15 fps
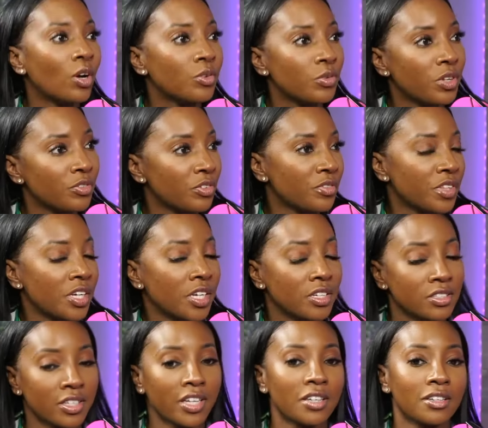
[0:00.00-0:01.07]
through different
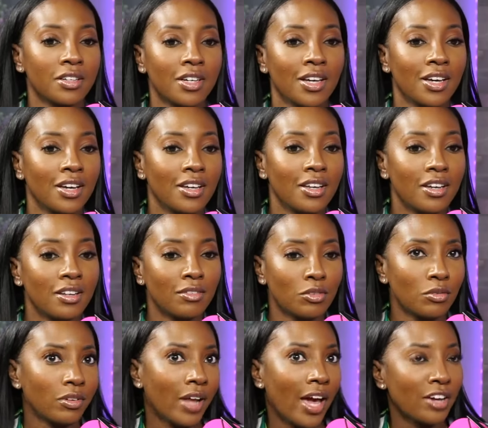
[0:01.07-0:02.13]
things. Like
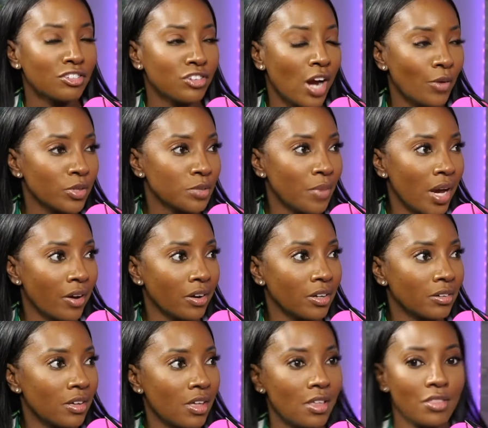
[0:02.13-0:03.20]
last year I was married.